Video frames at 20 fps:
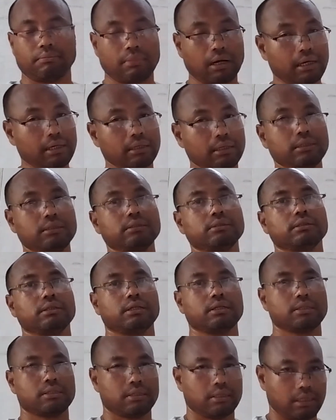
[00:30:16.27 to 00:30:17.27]
My
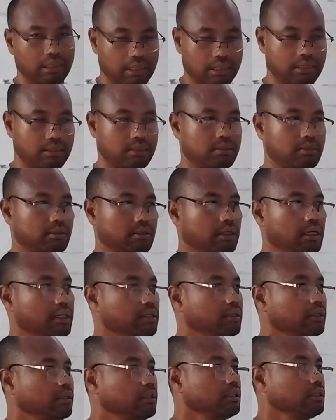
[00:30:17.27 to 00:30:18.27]
interest is,
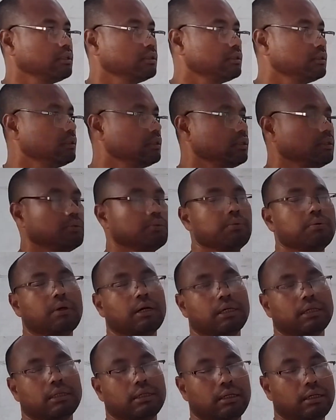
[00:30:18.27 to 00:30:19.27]
right, see
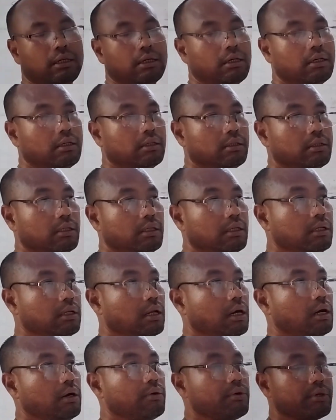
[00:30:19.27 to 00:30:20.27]
what?
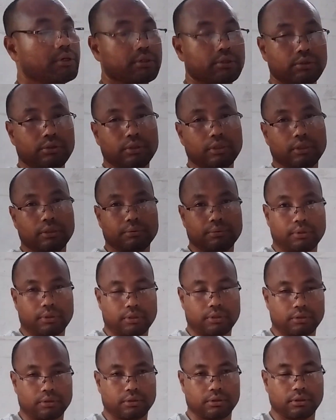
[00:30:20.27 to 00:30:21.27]
In our
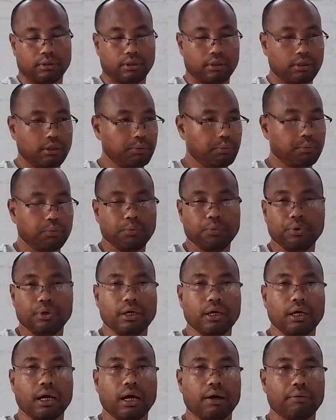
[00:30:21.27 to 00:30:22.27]
universe, if
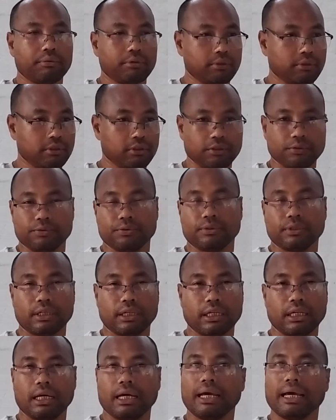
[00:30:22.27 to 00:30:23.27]
we have a
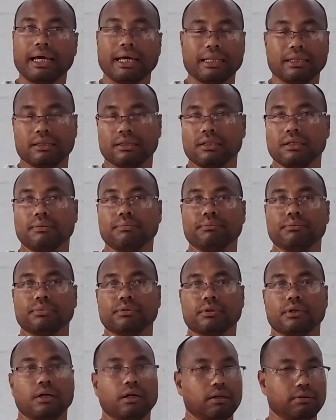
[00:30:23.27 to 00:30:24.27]
different atoms
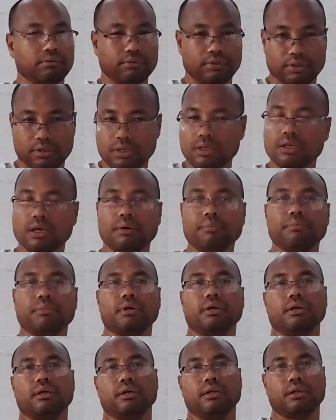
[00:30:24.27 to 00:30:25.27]
of the same
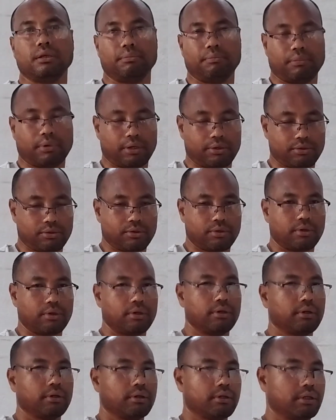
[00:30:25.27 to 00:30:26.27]
elements,
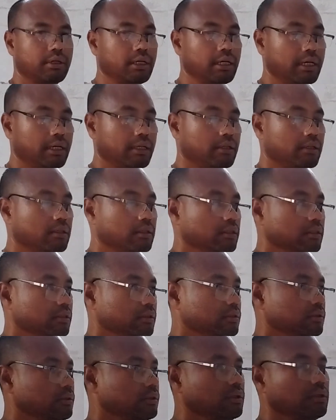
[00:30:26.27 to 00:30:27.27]
right?
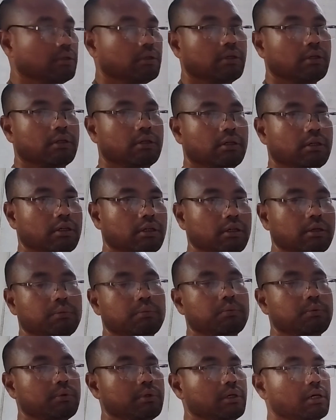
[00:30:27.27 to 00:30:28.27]
So
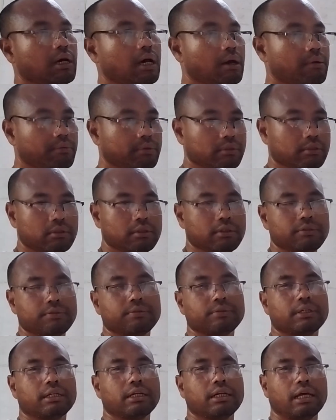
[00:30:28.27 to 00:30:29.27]
if we have a
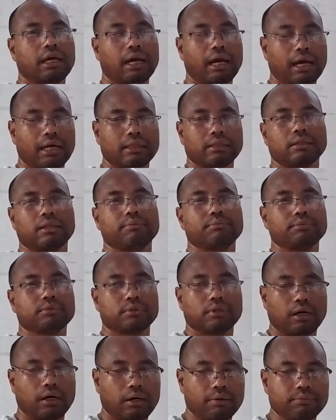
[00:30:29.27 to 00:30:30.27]
different atoms
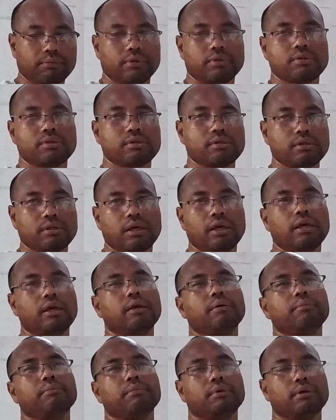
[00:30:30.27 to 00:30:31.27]
of the
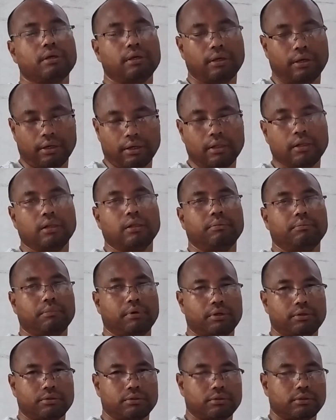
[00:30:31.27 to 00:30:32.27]
same
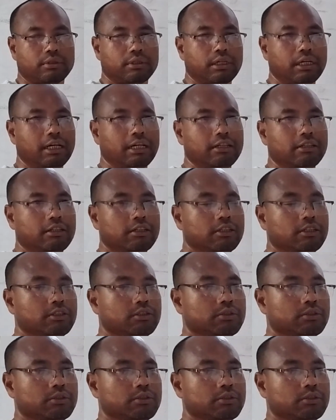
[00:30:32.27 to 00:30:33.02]
elements, right?